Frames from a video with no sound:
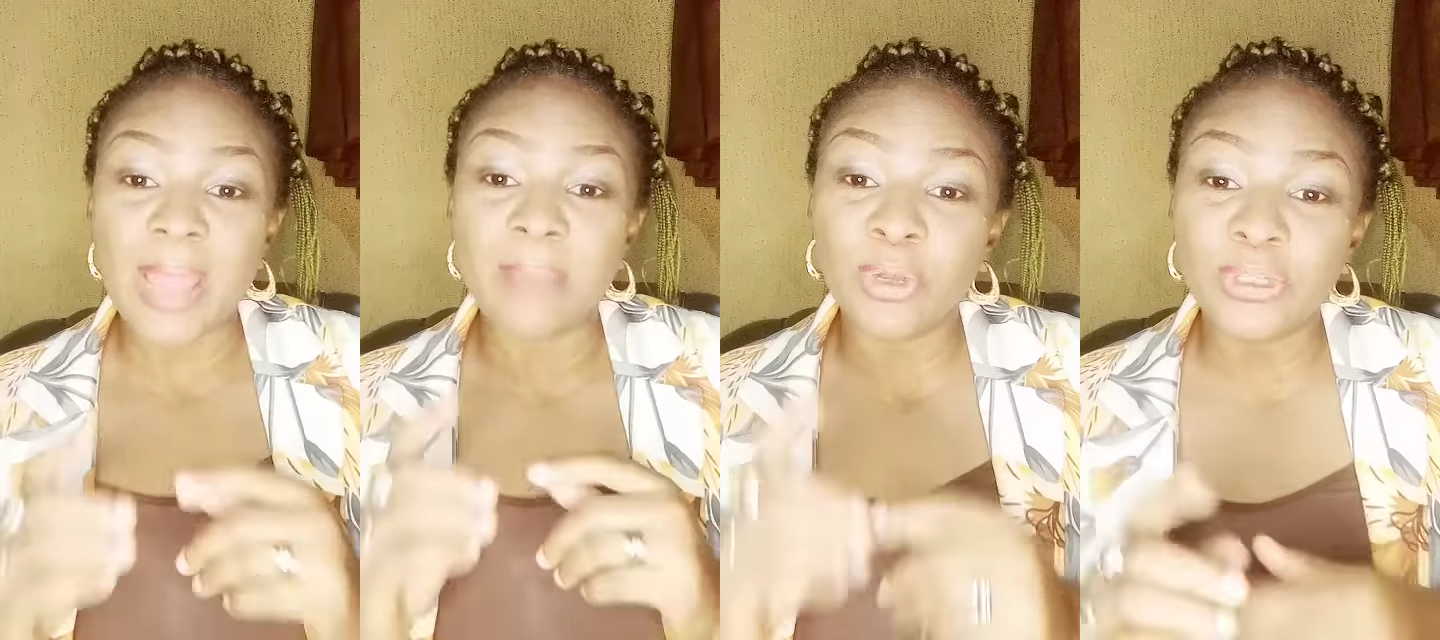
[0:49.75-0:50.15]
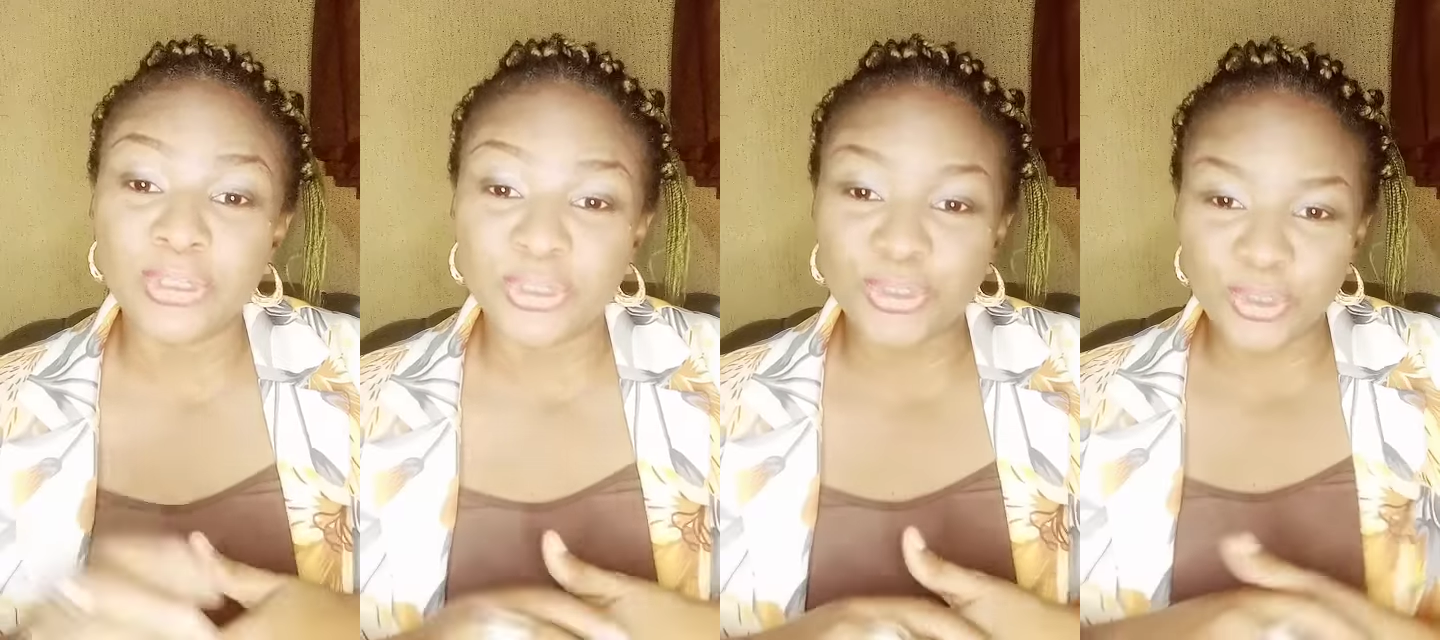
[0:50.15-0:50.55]
am going to
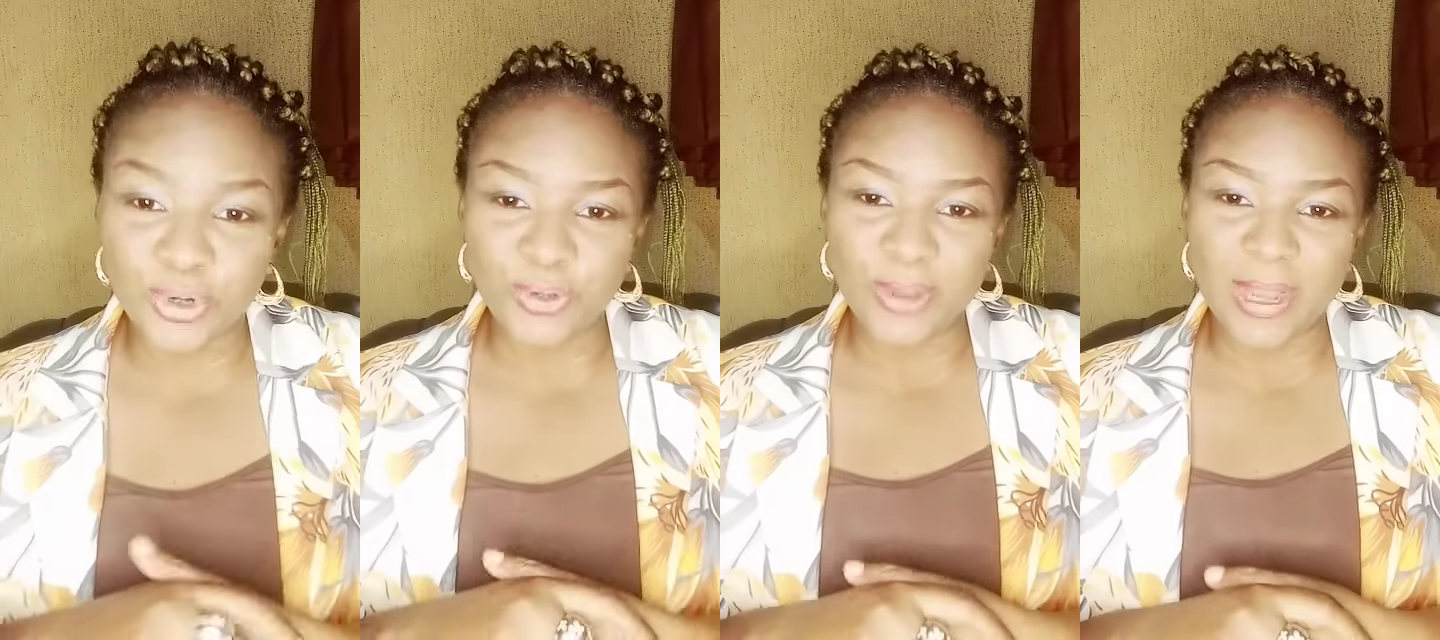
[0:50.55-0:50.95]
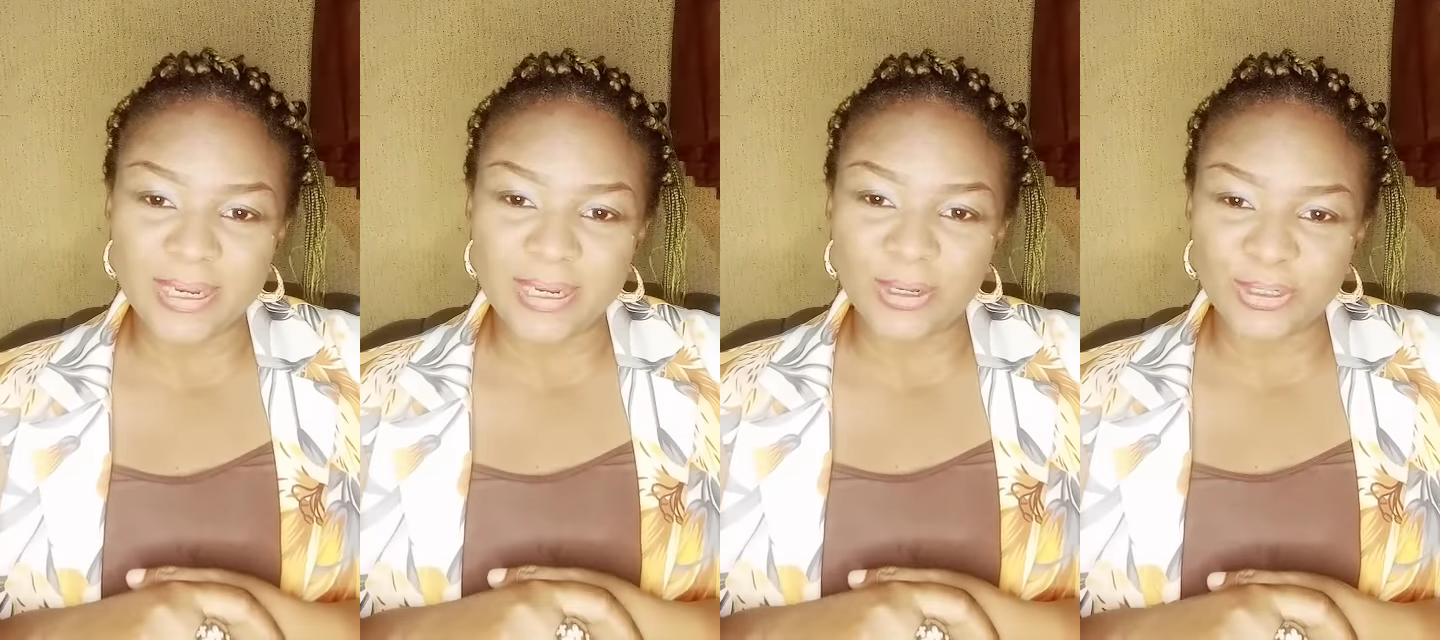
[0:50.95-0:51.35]
show you an
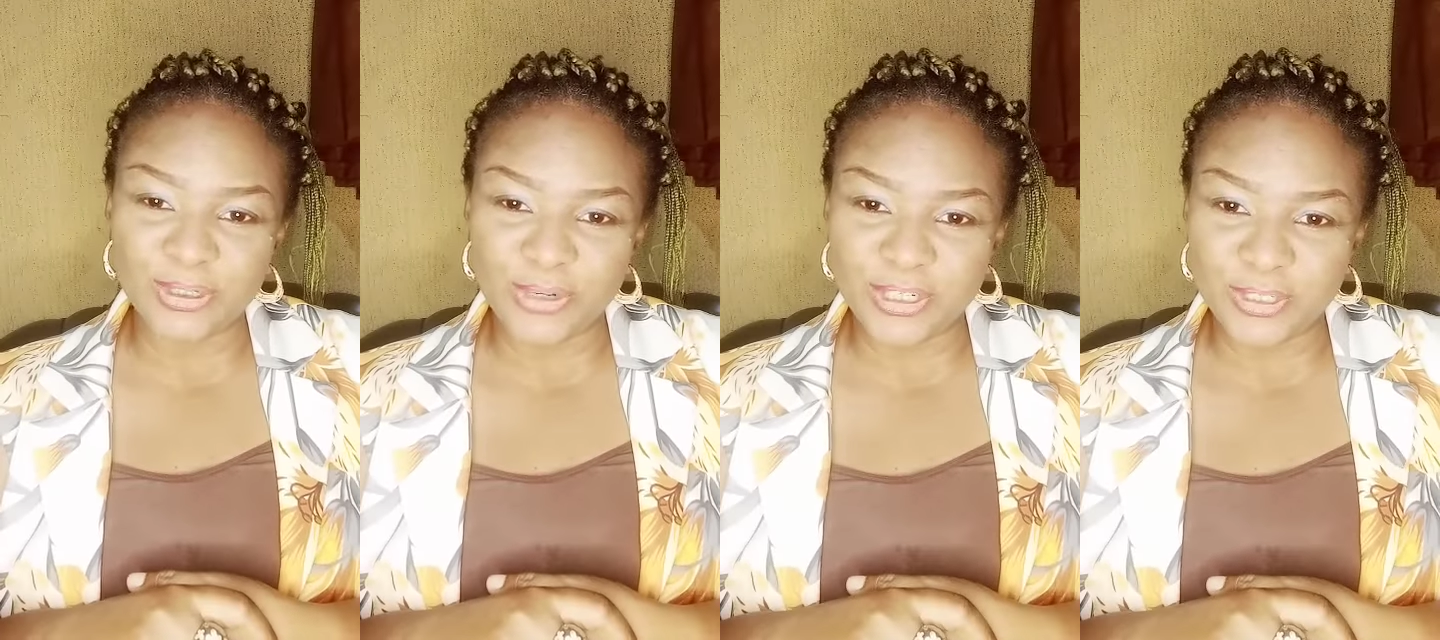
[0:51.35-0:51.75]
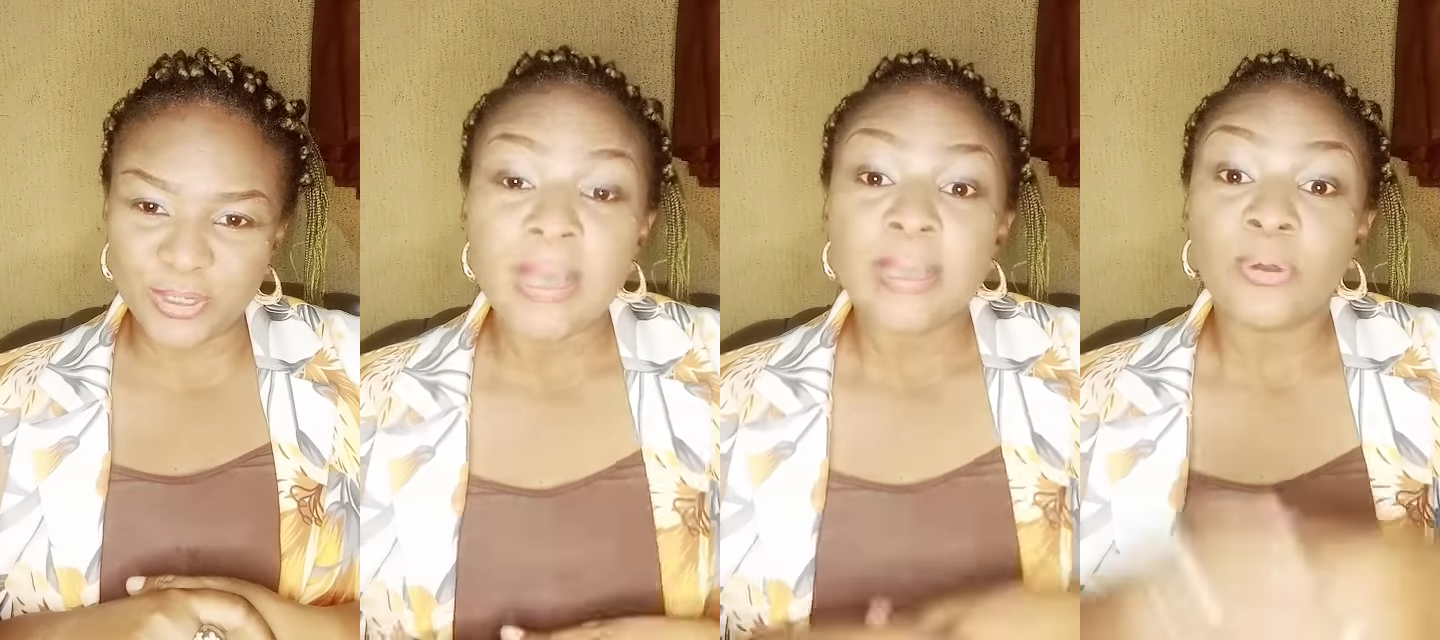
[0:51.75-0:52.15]
illustration.